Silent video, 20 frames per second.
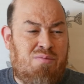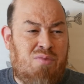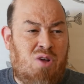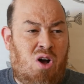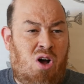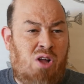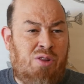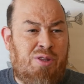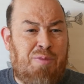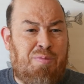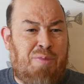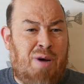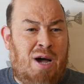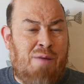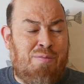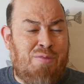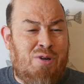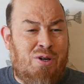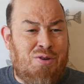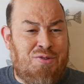All that
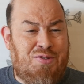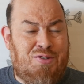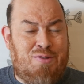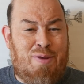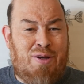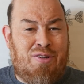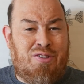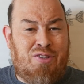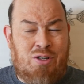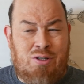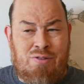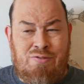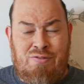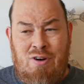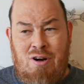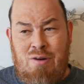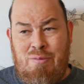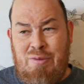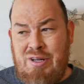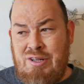Bob knows is about dirt
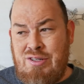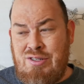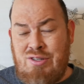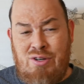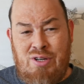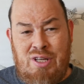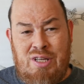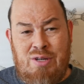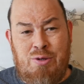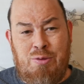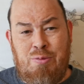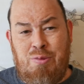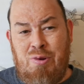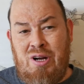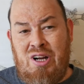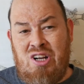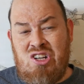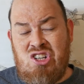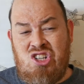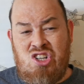farming. So he would
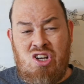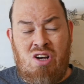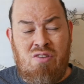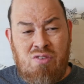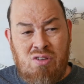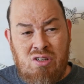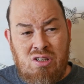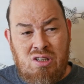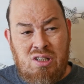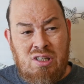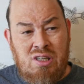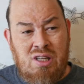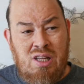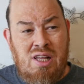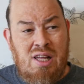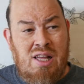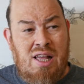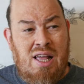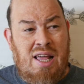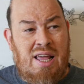bring a shovel
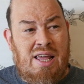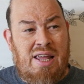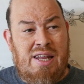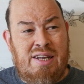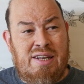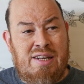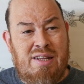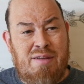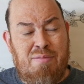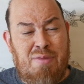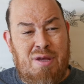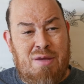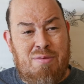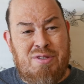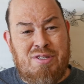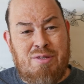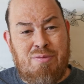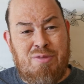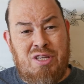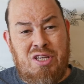and maybe
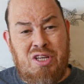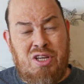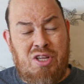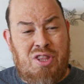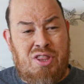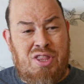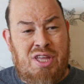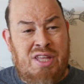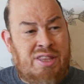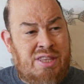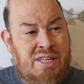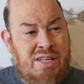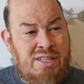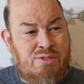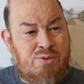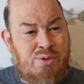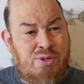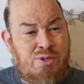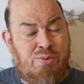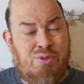something he could hit
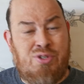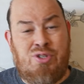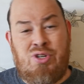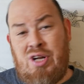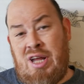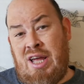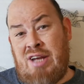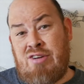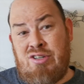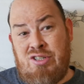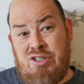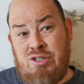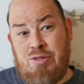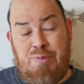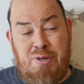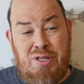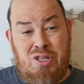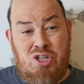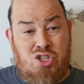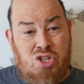things with, which could actually just
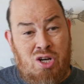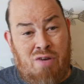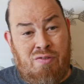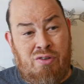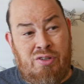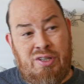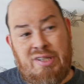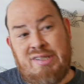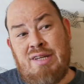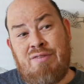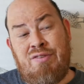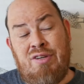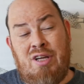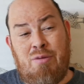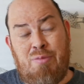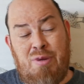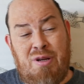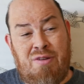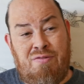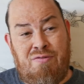be the shovel. He's definitely
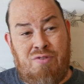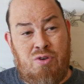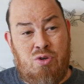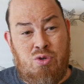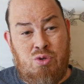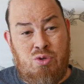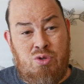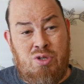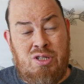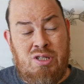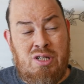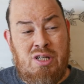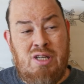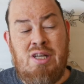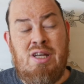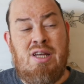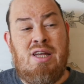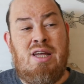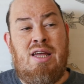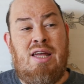going to bring food
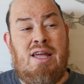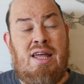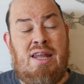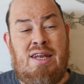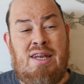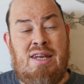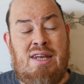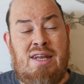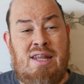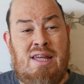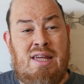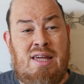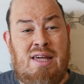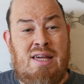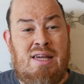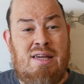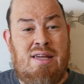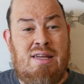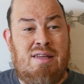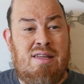and
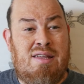uh,